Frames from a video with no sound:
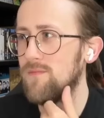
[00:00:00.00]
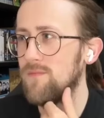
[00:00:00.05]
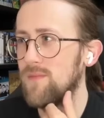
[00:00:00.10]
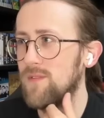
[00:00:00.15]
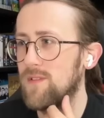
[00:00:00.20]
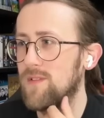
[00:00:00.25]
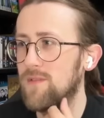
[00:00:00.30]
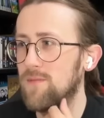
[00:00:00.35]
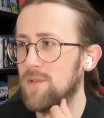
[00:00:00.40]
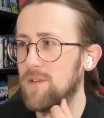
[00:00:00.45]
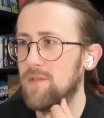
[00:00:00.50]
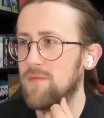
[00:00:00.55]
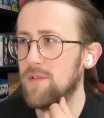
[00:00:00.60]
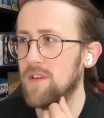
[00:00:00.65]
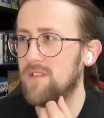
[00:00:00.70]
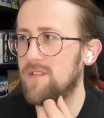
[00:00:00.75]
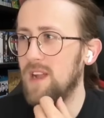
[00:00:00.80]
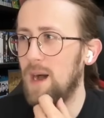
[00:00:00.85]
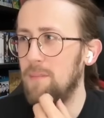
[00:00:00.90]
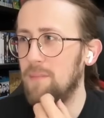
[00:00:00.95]
We've
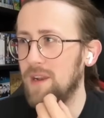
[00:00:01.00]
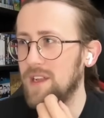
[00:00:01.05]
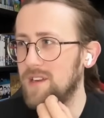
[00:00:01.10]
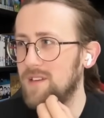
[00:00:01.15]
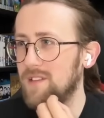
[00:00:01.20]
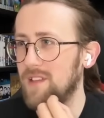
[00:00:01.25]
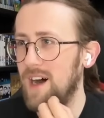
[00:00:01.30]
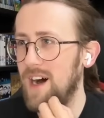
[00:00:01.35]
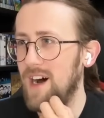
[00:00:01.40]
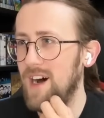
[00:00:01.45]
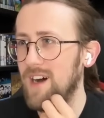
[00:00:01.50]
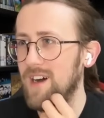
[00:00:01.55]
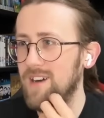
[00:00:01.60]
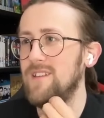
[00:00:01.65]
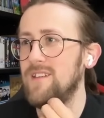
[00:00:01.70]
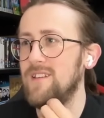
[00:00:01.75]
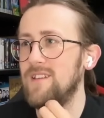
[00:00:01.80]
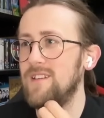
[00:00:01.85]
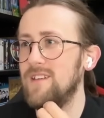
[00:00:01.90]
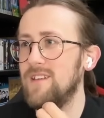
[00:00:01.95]
established that.
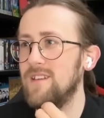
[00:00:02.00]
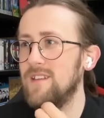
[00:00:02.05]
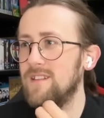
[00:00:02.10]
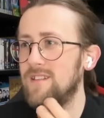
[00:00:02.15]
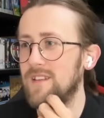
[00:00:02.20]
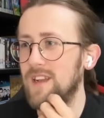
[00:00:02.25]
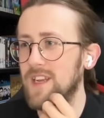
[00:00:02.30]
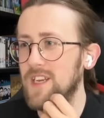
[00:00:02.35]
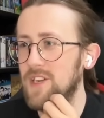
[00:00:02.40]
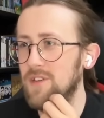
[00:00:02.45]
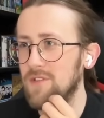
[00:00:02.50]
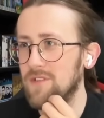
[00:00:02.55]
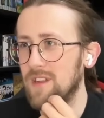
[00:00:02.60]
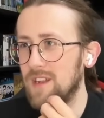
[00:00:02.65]
She didn't say she was a